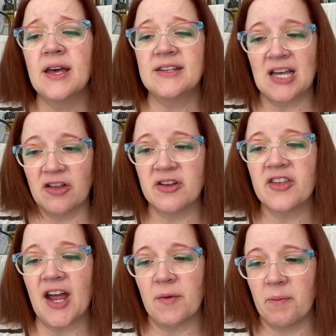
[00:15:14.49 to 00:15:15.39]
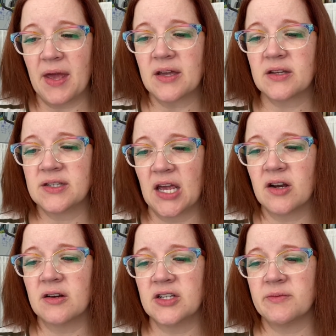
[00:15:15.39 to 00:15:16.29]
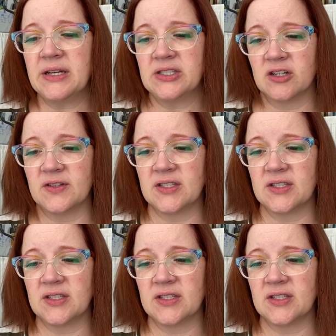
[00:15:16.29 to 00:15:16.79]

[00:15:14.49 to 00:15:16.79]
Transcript: Tell her that I will make take her into my service